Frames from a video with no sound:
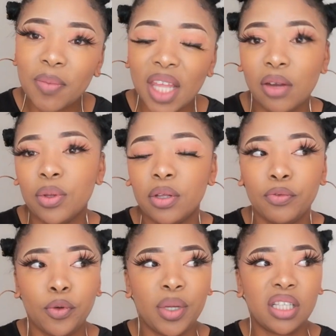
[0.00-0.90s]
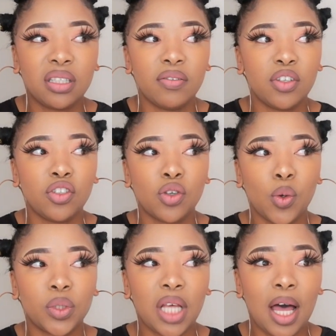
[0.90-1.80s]
And then within a few minutes, they
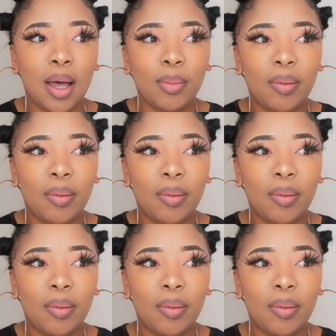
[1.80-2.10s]
showed up.